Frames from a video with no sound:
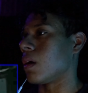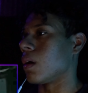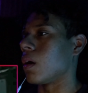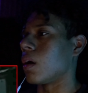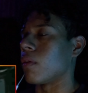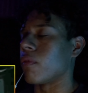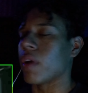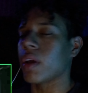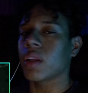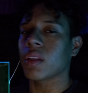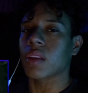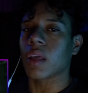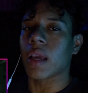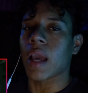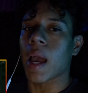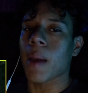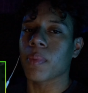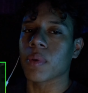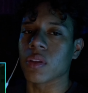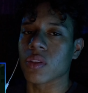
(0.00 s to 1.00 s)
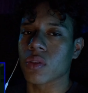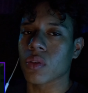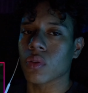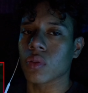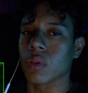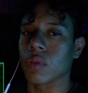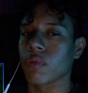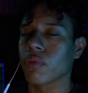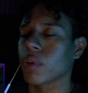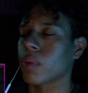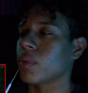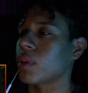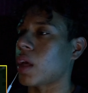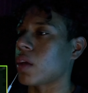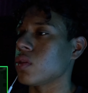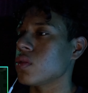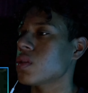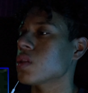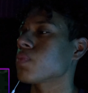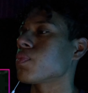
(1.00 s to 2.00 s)
of anything happening to you. Feel me?
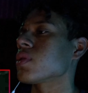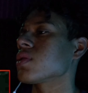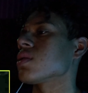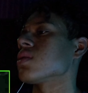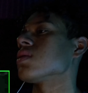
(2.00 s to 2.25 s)
Like you just put